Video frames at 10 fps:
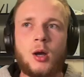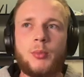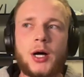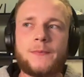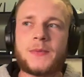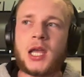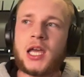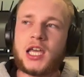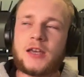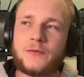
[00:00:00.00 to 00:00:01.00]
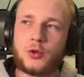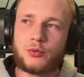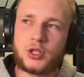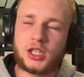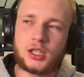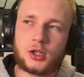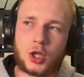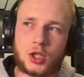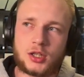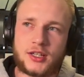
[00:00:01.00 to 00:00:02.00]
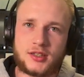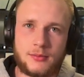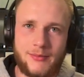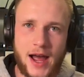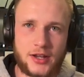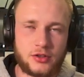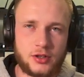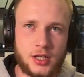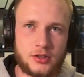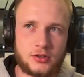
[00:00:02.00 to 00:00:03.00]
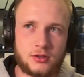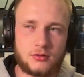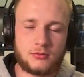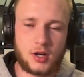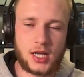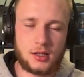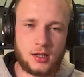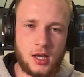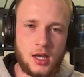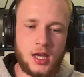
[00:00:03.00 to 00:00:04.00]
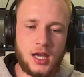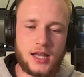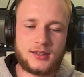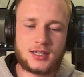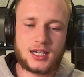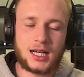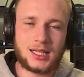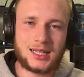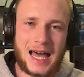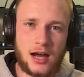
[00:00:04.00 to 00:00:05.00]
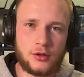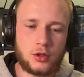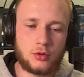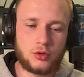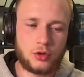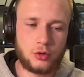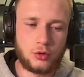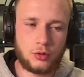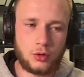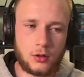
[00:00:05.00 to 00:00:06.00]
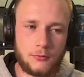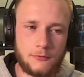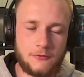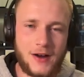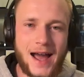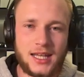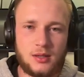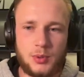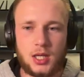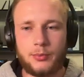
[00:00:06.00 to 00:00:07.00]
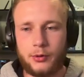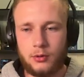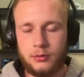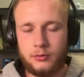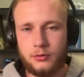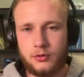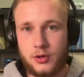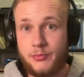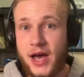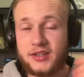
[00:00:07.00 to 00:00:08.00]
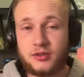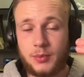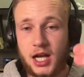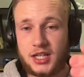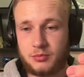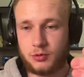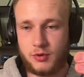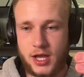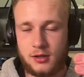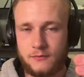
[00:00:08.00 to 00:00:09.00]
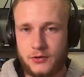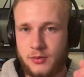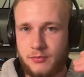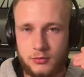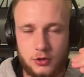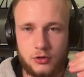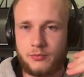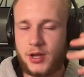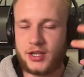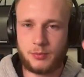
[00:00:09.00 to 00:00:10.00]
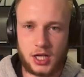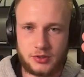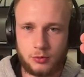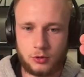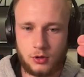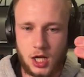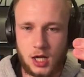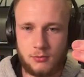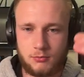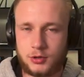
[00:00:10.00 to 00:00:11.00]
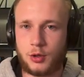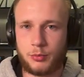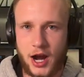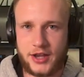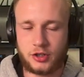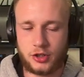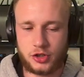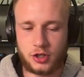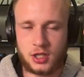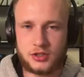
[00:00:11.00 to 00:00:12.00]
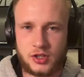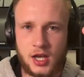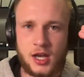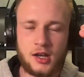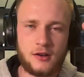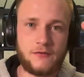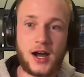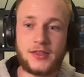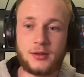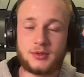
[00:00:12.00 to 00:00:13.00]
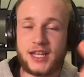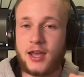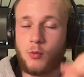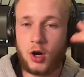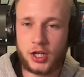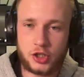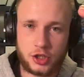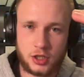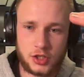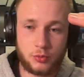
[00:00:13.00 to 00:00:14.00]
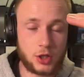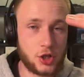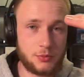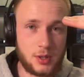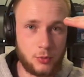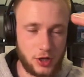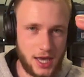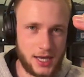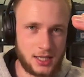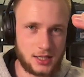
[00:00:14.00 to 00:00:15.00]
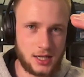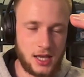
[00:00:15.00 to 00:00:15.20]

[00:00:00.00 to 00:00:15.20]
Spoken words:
But if you really learn this and master this, right, it's going to allow you to find people the best possible rate for the best possible price on insurance. Find them day one insurance when other people can't.